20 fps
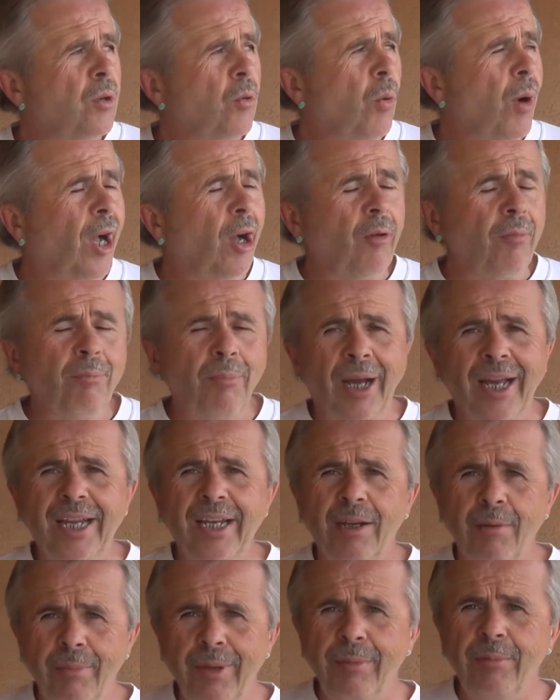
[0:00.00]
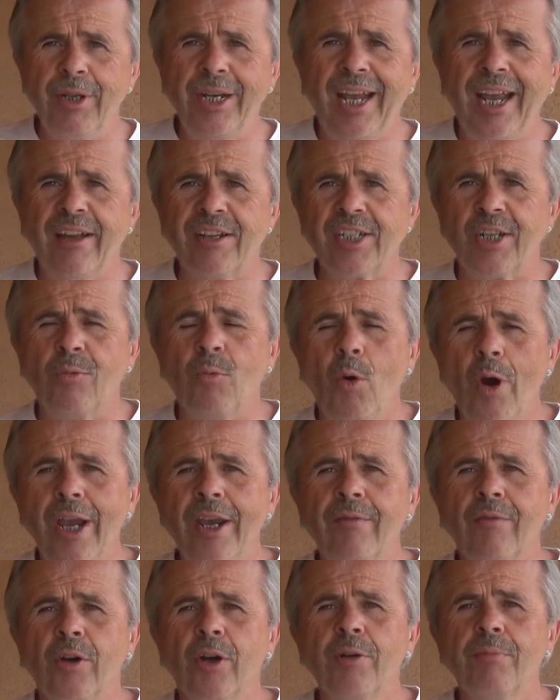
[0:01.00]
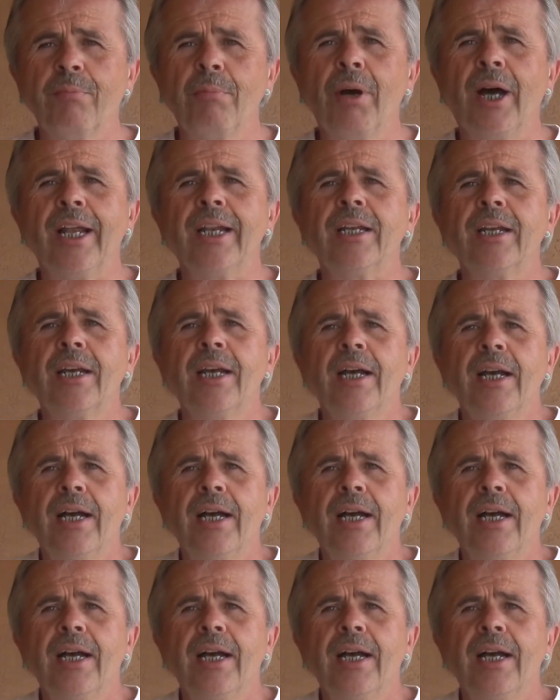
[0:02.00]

Well, my commitment hasn't wavered, but